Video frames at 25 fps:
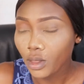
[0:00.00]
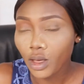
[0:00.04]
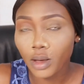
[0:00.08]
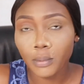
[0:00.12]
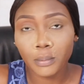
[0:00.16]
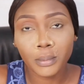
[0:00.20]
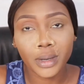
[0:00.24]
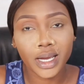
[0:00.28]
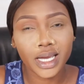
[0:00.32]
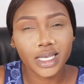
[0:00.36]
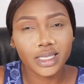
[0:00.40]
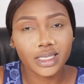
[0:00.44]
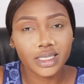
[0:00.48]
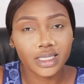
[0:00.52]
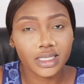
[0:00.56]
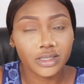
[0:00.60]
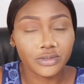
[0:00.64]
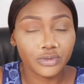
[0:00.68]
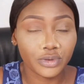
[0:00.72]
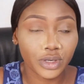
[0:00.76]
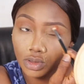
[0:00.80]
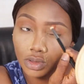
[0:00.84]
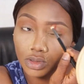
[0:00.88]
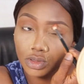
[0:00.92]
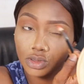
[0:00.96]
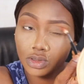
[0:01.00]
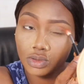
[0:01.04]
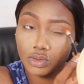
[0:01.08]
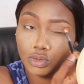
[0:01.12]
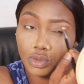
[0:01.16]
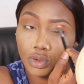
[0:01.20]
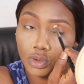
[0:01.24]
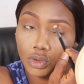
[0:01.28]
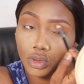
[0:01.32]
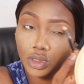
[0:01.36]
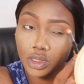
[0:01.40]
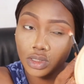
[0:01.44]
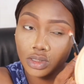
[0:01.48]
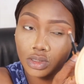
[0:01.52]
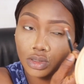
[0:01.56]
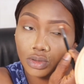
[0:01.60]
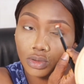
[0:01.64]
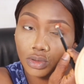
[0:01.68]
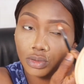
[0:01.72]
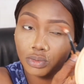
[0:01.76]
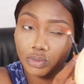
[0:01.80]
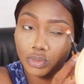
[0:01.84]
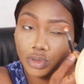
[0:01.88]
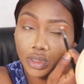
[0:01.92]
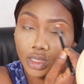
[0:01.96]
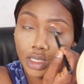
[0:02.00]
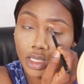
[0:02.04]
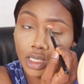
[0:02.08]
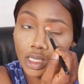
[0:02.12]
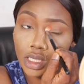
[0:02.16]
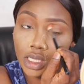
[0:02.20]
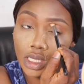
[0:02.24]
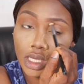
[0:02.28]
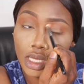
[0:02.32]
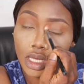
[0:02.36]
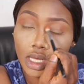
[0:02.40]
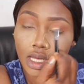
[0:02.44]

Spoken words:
Mine is not small, it's not big.